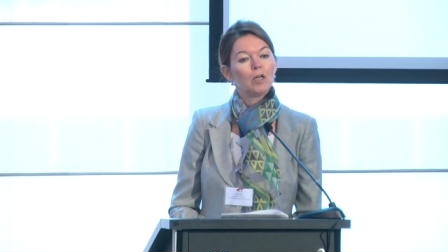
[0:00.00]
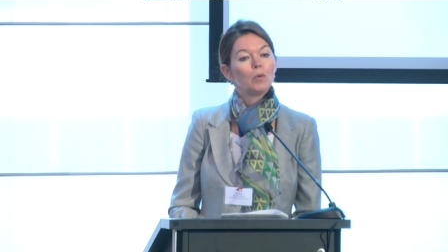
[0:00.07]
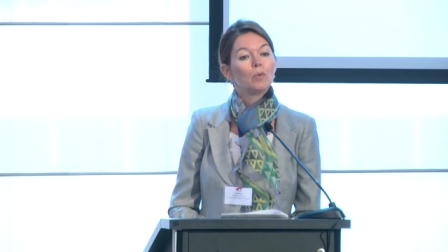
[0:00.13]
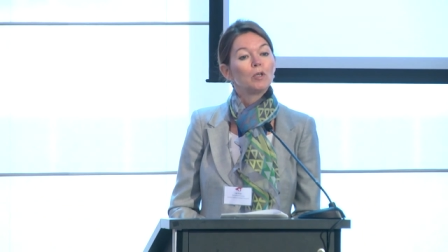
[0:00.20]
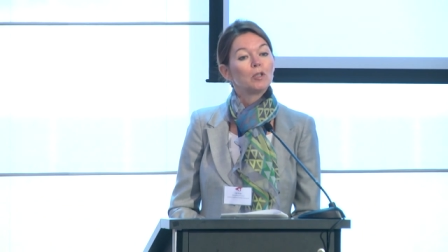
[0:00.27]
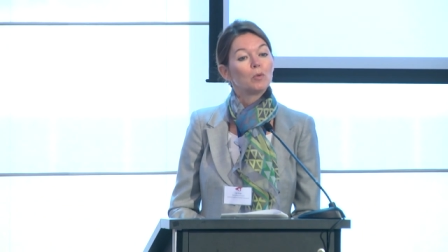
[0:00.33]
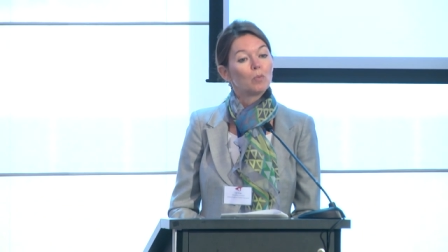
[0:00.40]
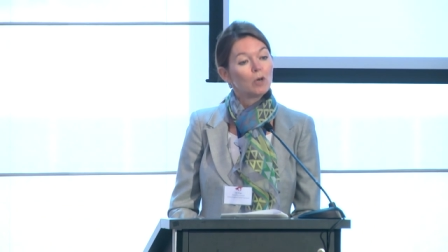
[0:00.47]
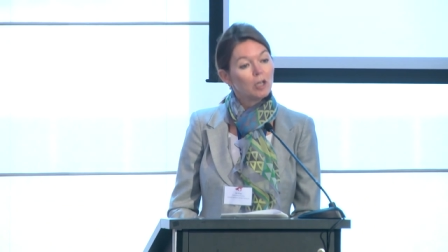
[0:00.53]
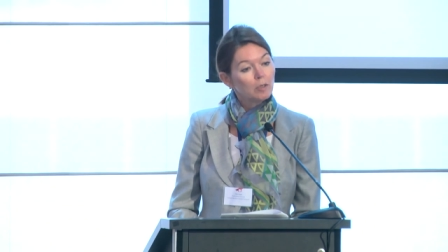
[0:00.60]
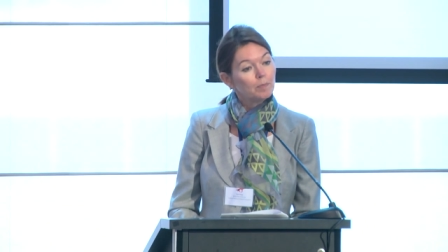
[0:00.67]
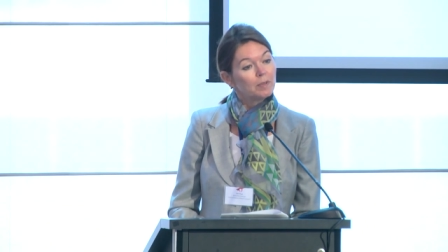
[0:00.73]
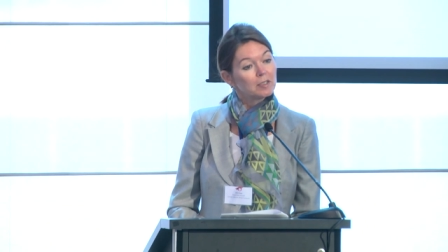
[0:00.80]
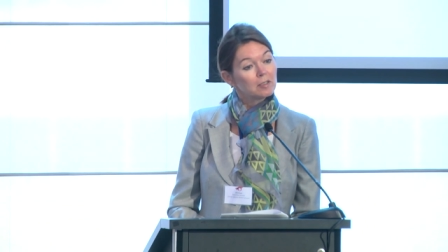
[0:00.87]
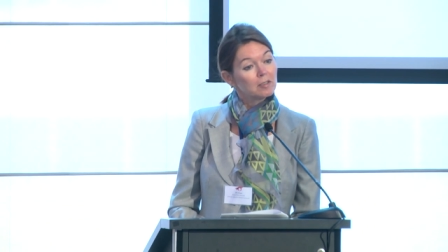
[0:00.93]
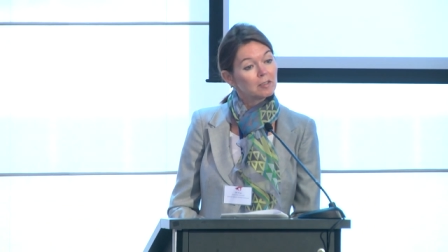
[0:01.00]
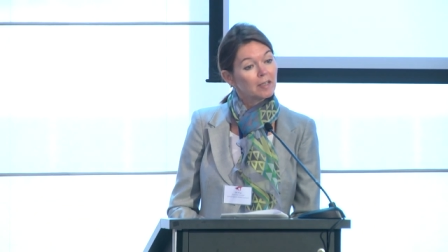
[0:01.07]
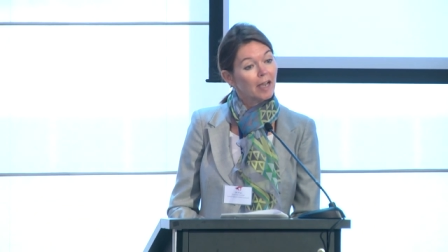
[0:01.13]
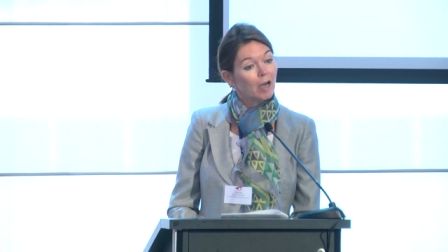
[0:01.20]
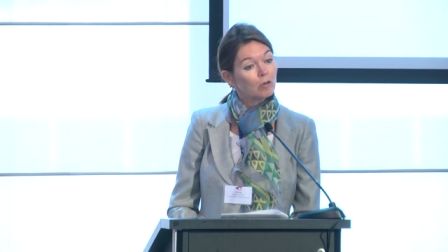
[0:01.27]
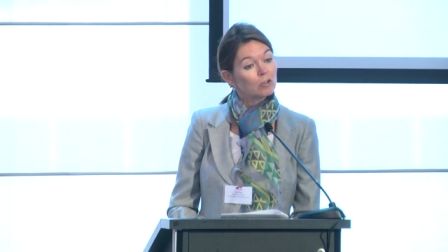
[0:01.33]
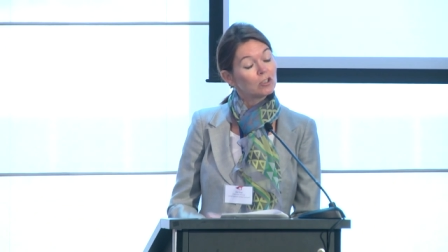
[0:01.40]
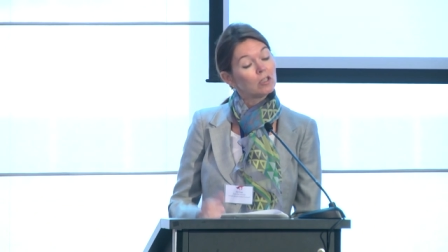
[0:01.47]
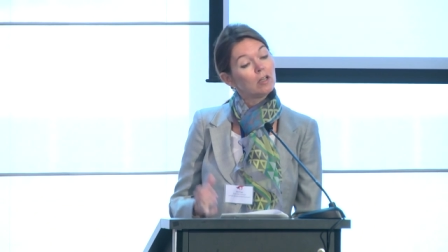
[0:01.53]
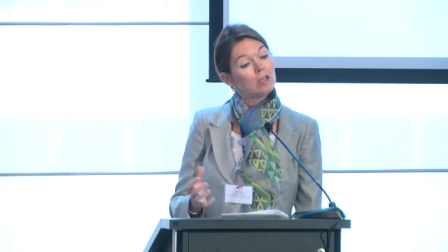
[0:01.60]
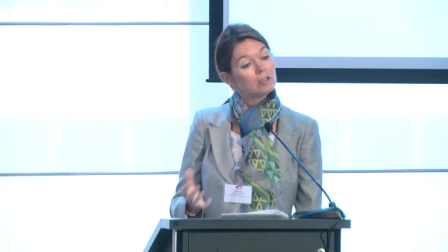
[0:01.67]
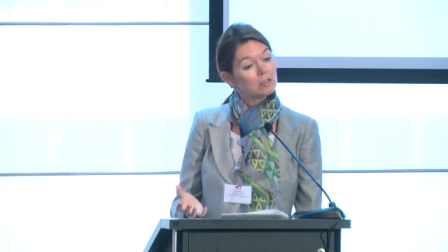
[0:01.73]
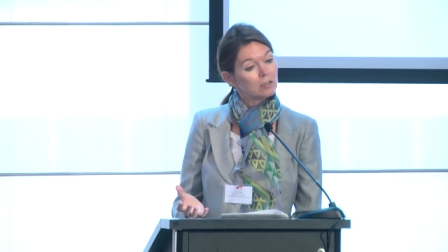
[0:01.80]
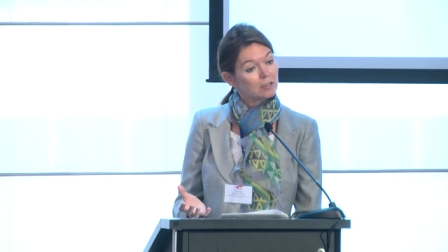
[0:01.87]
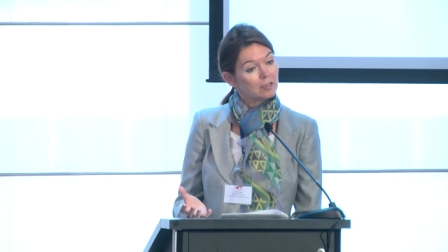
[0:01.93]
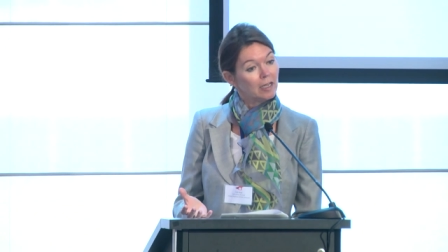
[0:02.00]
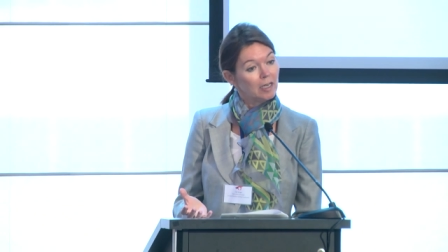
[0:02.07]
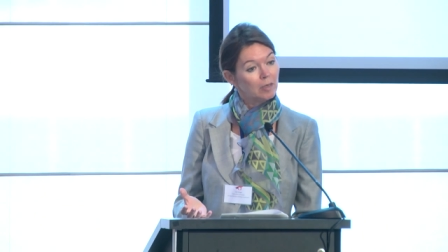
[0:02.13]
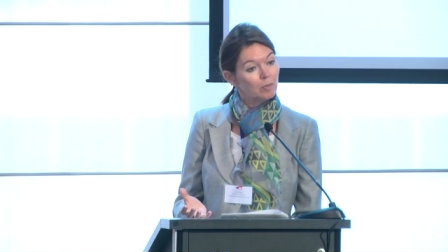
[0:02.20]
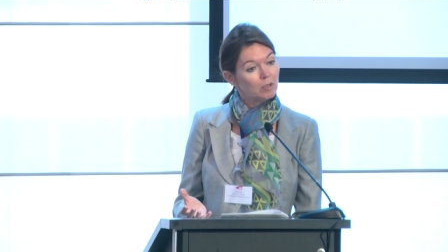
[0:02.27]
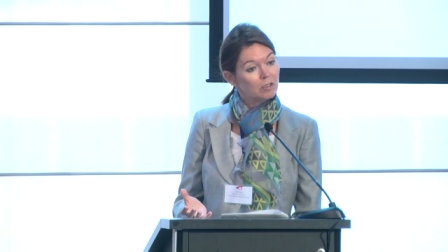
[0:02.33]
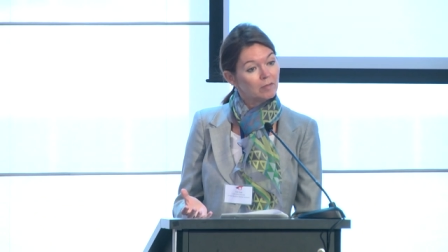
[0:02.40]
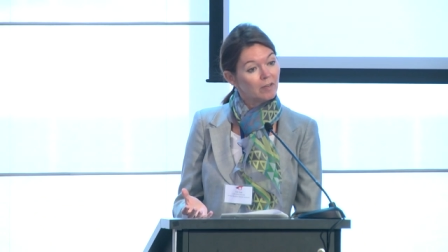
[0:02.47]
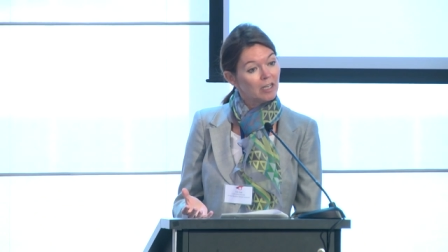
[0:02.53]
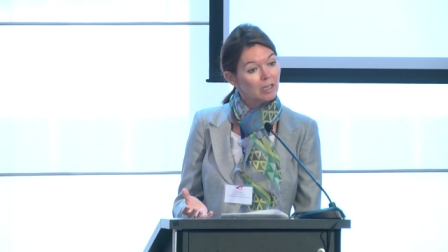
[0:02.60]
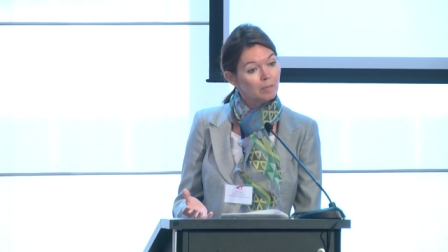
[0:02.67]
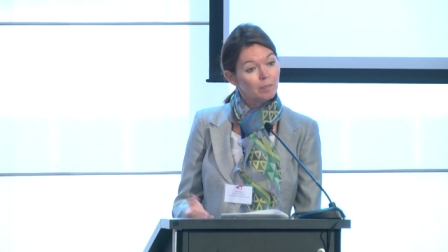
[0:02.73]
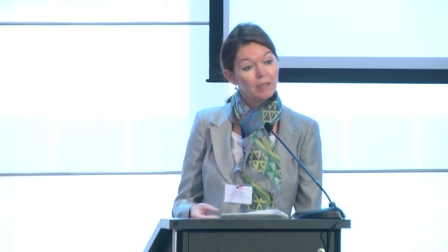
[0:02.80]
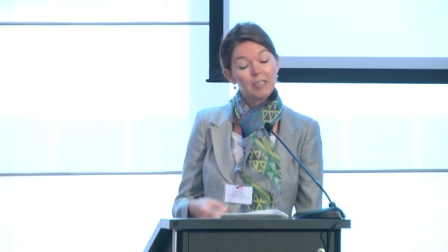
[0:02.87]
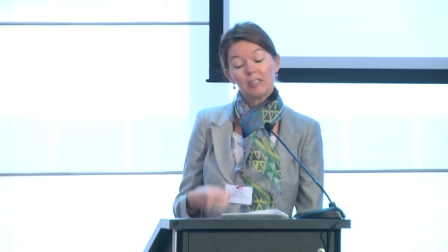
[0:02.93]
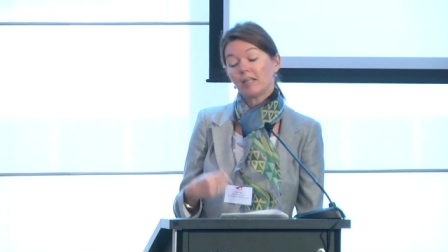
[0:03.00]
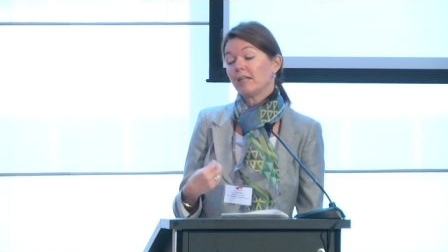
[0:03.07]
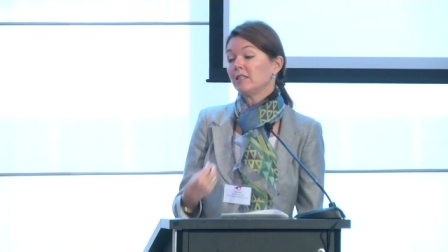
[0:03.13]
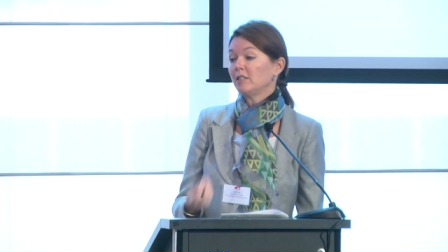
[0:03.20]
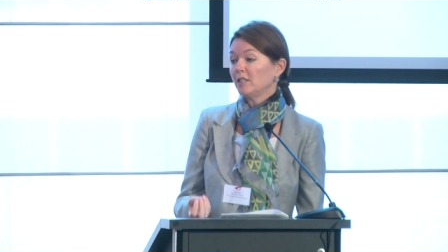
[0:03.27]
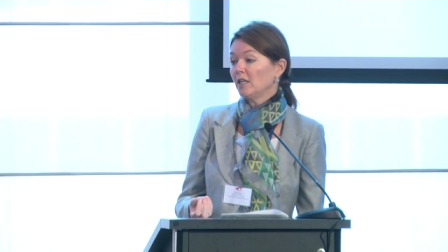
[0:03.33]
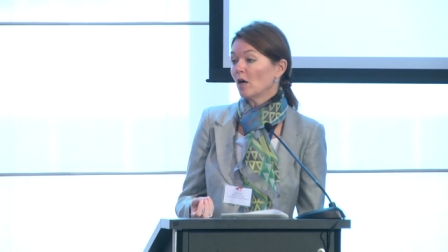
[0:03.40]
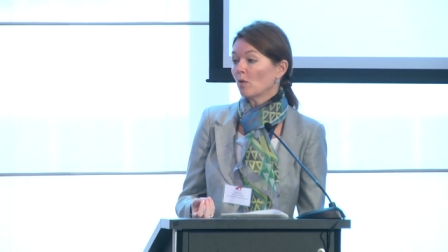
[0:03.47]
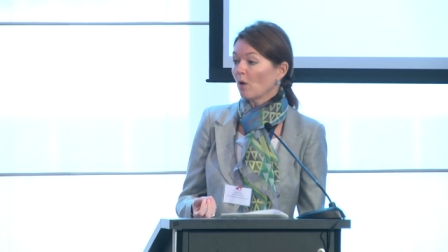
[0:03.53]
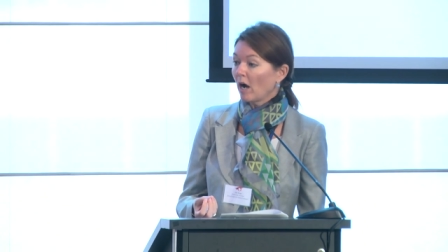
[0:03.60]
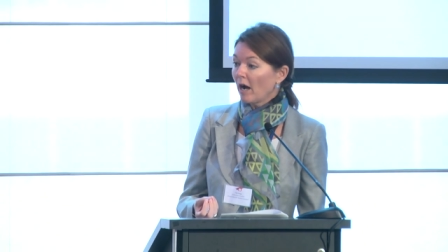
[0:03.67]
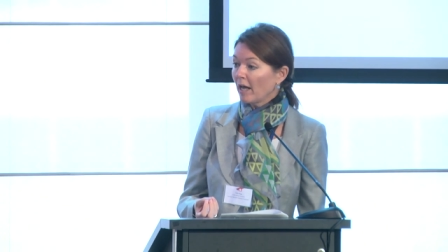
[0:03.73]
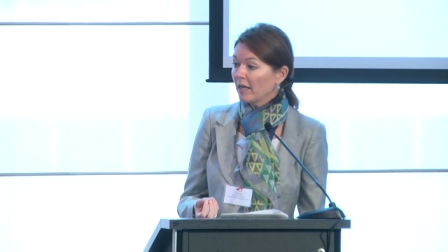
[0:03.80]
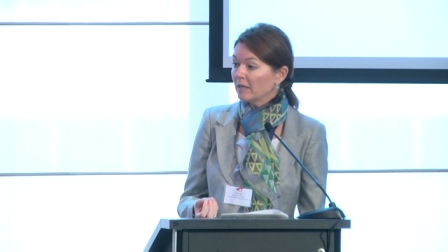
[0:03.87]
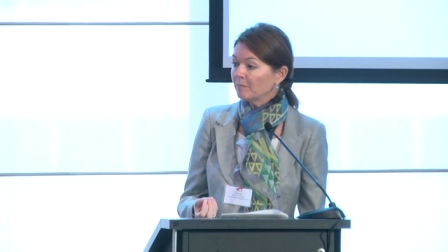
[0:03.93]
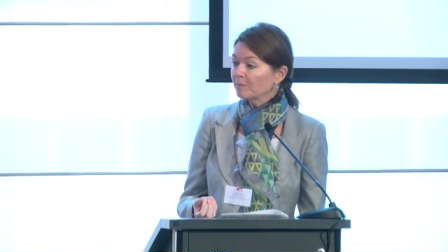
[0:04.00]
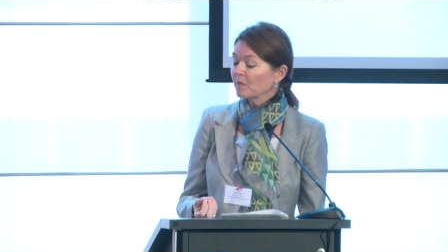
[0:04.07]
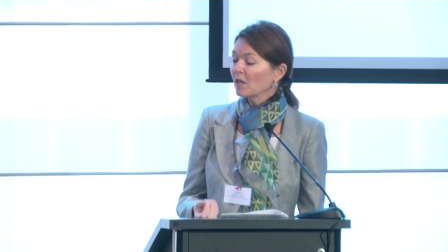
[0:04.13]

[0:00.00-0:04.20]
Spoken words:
with the World Business Council on Sustainable Development and GRI,